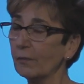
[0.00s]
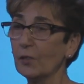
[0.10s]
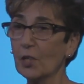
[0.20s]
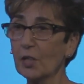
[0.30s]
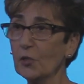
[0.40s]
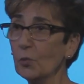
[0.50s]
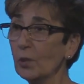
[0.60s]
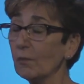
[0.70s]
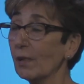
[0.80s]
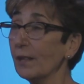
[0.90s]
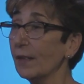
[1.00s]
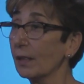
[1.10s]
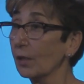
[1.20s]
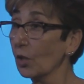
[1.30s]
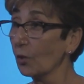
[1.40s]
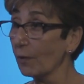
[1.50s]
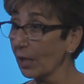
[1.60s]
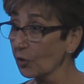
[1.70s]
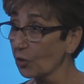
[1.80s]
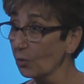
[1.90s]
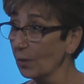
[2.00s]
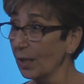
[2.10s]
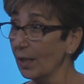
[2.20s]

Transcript: If you're not doing it right, they're going to correct you.